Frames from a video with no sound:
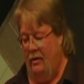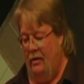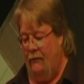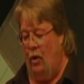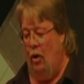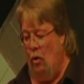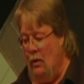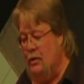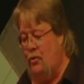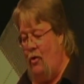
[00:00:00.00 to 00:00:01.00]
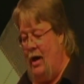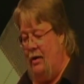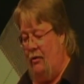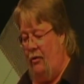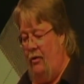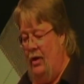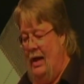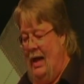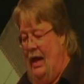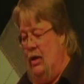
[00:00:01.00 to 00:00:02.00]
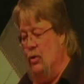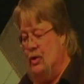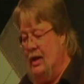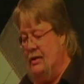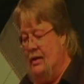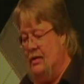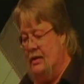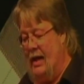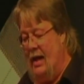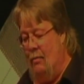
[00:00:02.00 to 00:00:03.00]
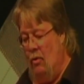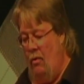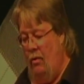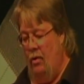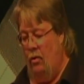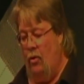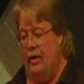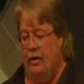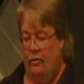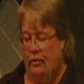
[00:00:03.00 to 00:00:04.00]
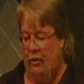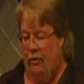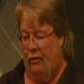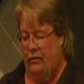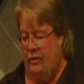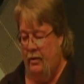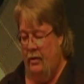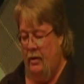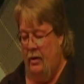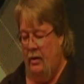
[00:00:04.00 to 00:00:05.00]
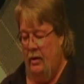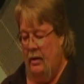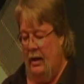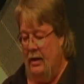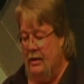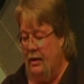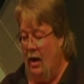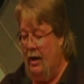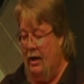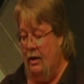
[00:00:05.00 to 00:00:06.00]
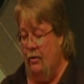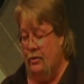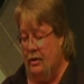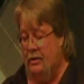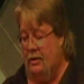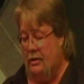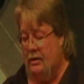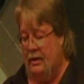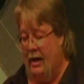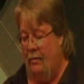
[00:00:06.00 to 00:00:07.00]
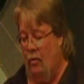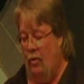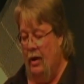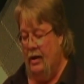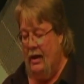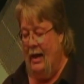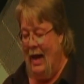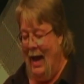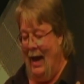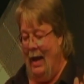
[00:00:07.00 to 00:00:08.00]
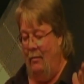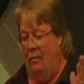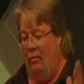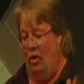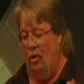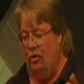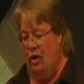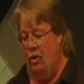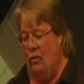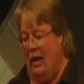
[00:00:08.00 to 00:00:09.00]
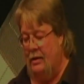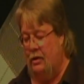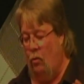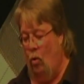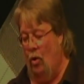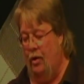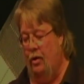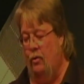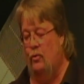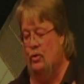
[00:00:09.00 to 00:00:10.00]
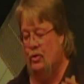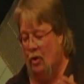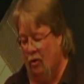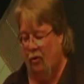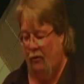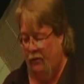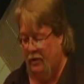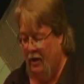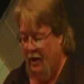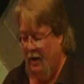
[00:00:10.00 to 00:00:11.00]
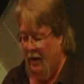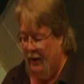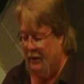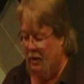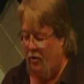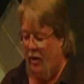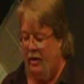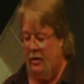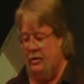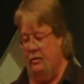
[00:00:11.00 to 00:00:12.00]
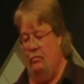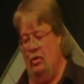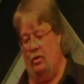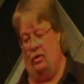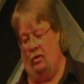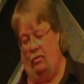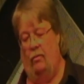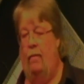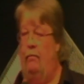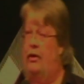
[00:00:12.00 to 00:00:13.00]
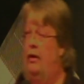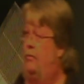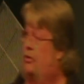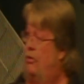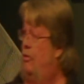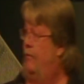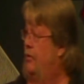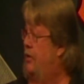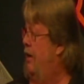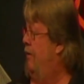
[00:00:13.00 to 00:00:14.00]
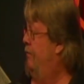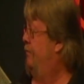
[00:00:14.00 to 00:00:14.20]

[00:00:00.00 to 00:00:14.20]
For who is greater, he who sits at the table or he who serves? Is it not he who sits at the table? Yet I am among you as the one who serves. Let the greatest among you become your servants, y'all.